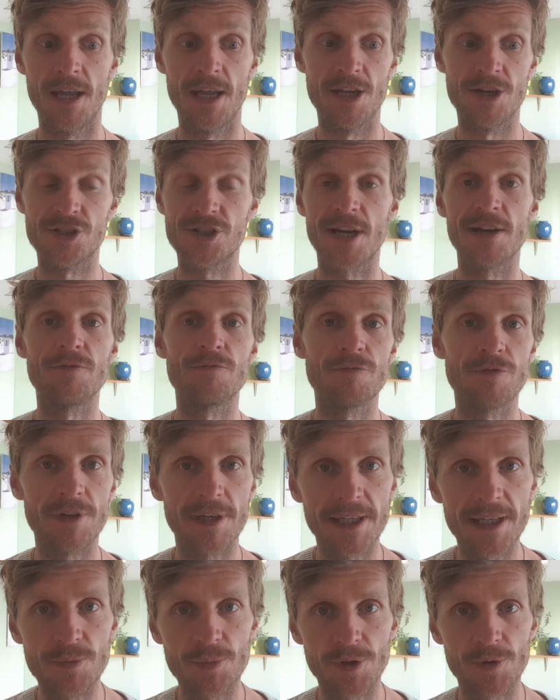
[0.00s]

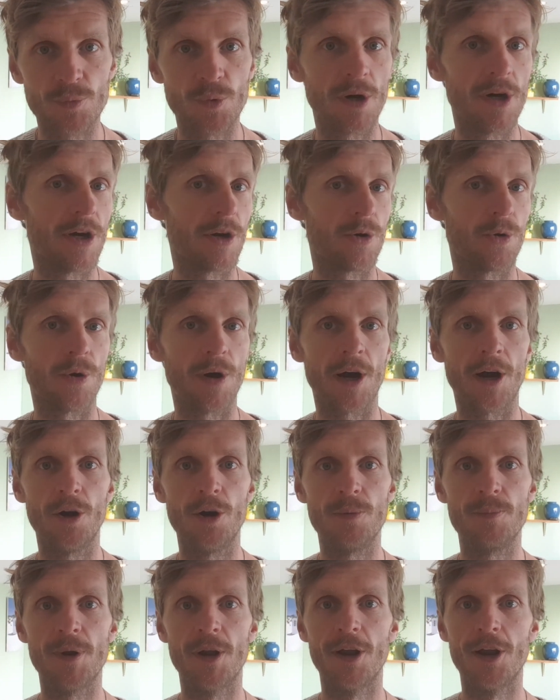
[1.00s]
generally with work or
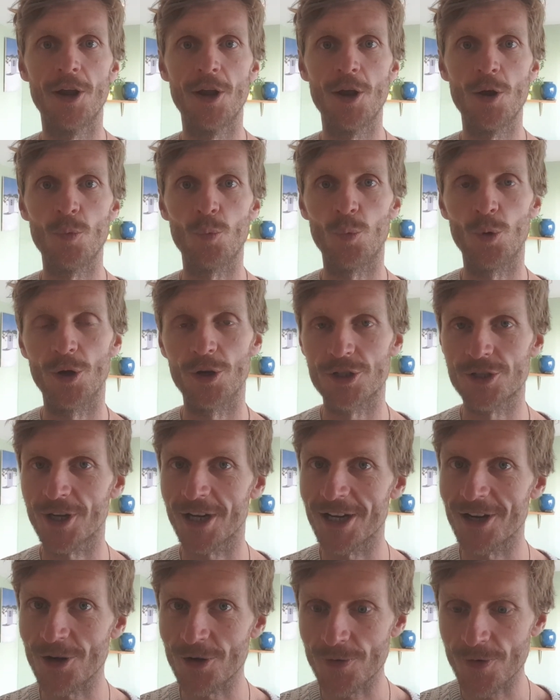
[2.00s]
home, would
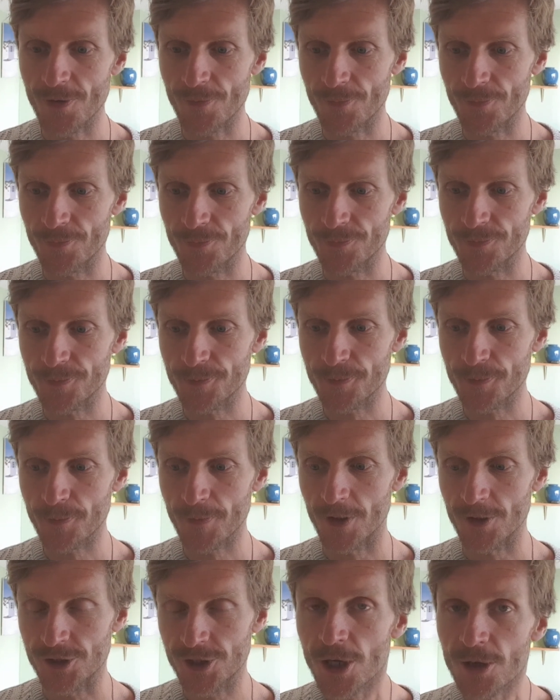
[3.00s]

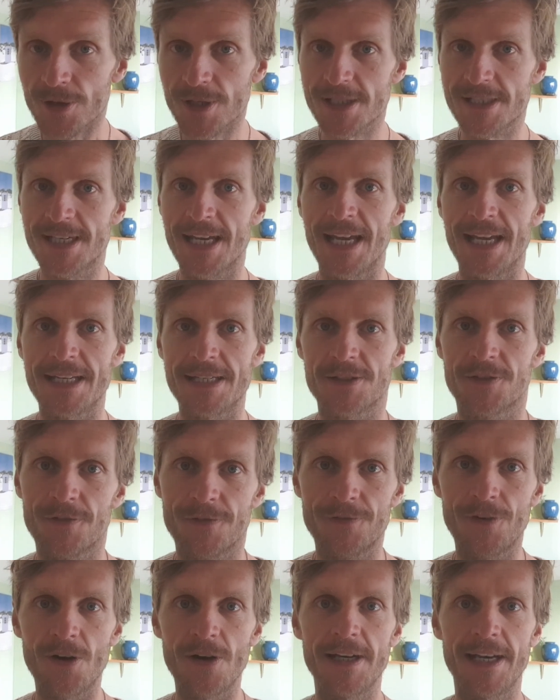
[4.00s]
do this test,
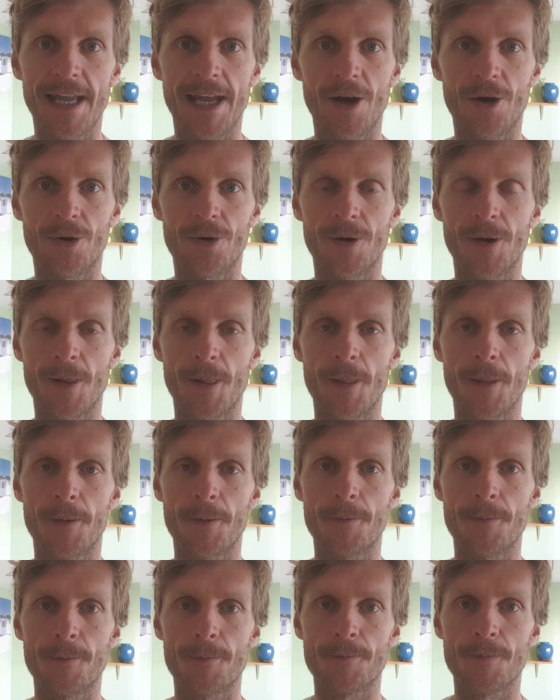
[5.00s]
find out
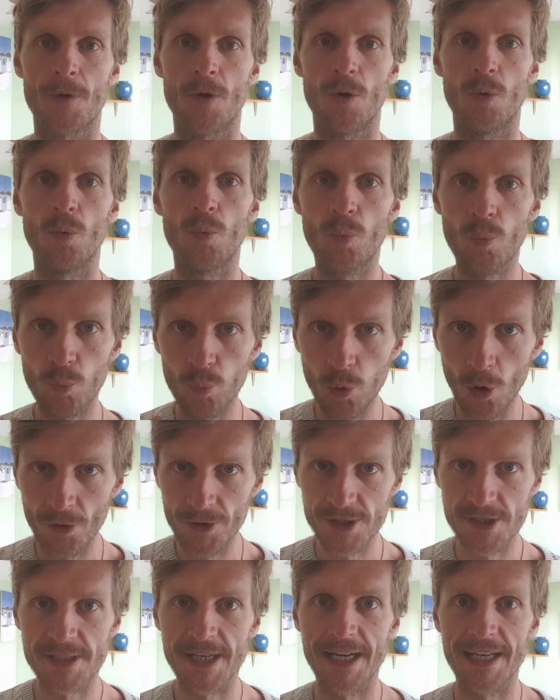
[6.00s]
what
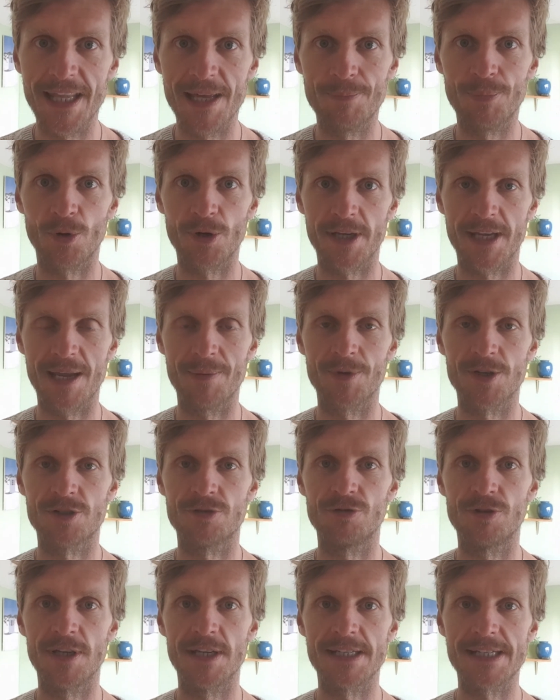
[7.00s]
the state of their body
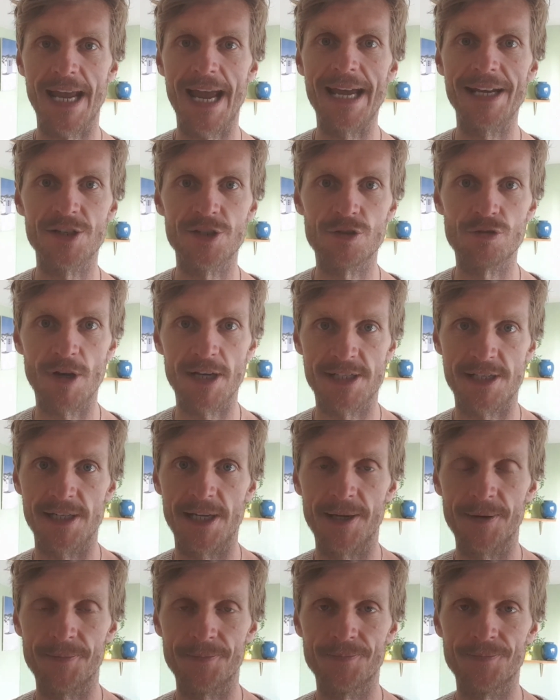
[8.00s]
chemistry is and address
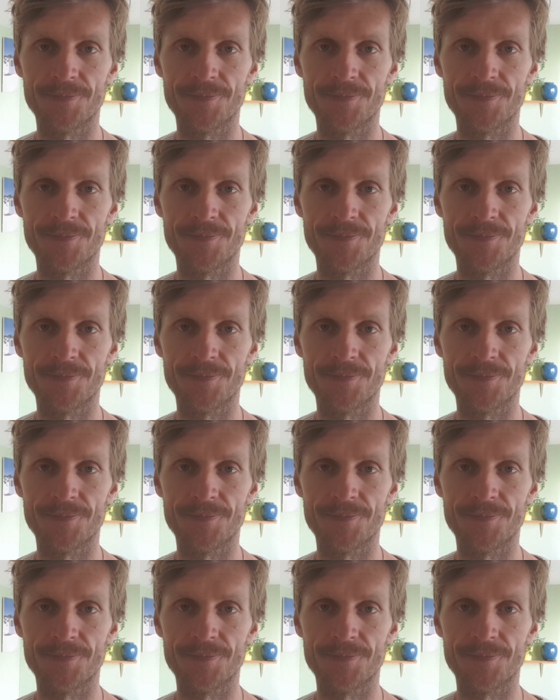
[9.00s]
it.